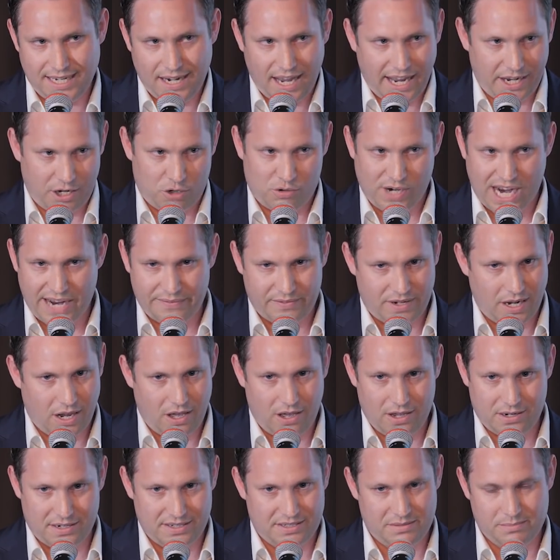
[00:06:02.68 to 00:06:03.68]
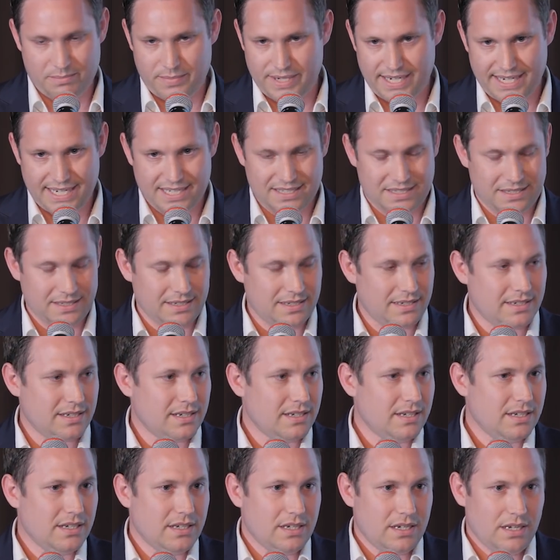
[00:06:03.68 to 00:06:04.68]
They like craft lagers and beers.
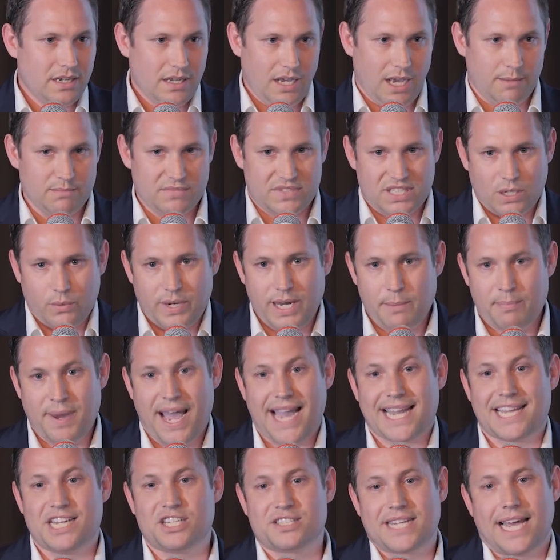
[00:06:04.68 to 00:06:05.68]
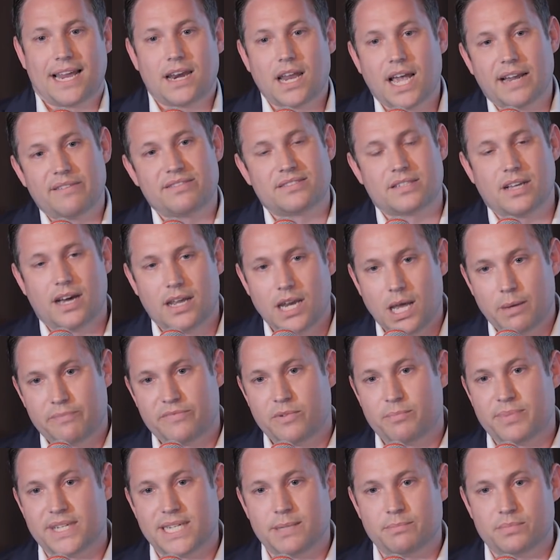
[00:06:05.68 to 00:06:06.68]
So we packaged that lifestyle
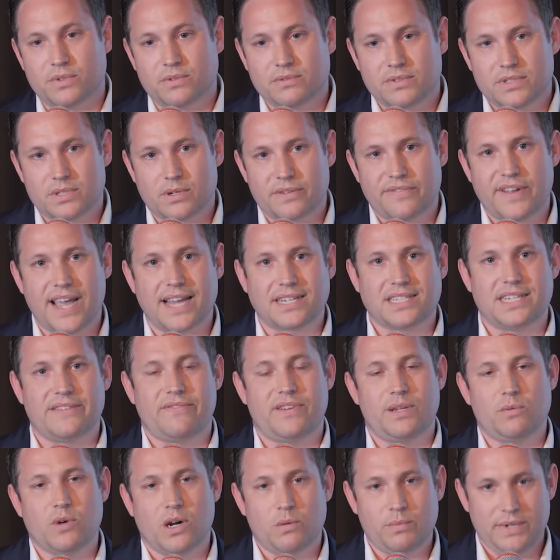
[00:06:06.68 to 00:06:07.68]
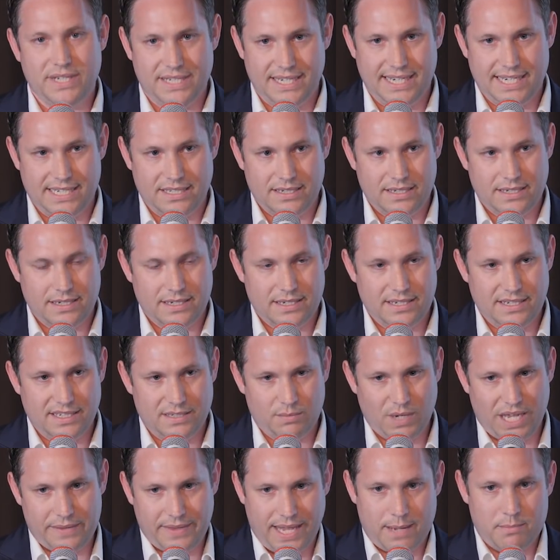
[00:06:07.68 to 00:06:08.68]
up for people. So effectively what we did
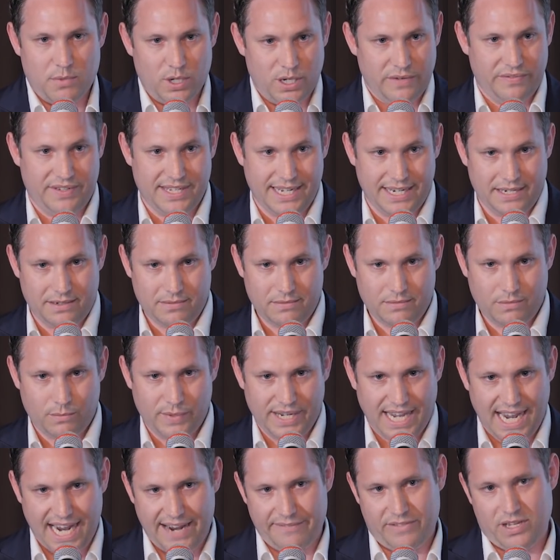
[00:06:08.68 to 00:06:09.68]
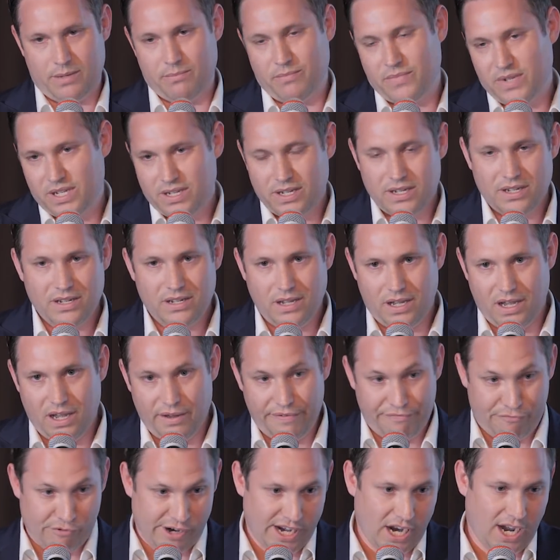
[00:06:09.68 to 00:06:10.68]
is when they moved in, we gave them
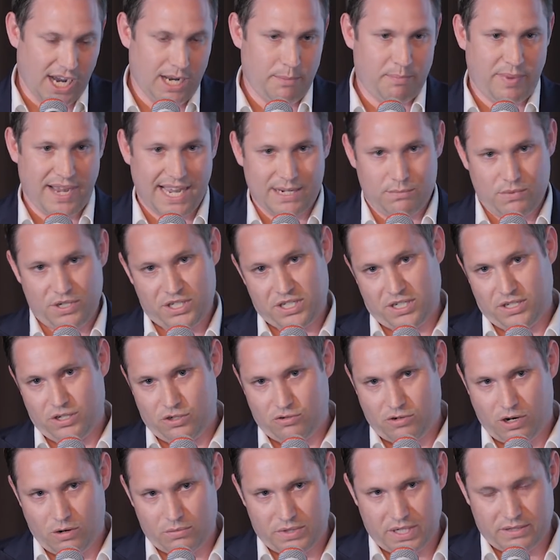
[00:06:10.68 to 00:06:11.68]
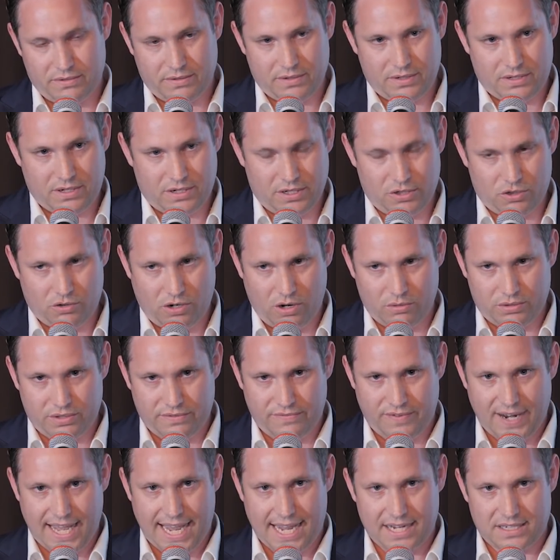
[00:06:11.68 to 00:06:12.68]
a free iPad which controlled
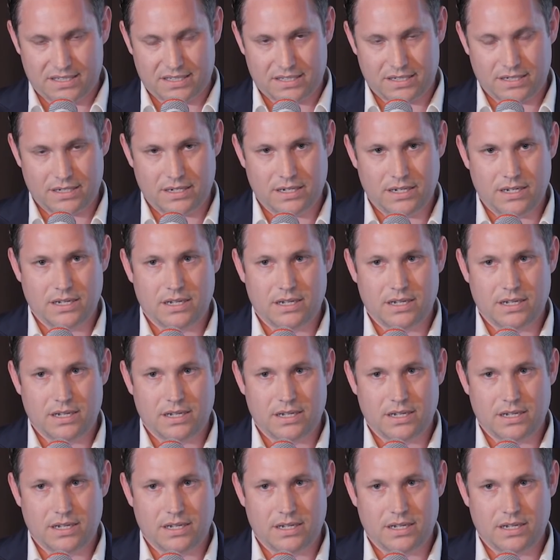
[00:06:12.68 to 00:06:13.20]
the flats.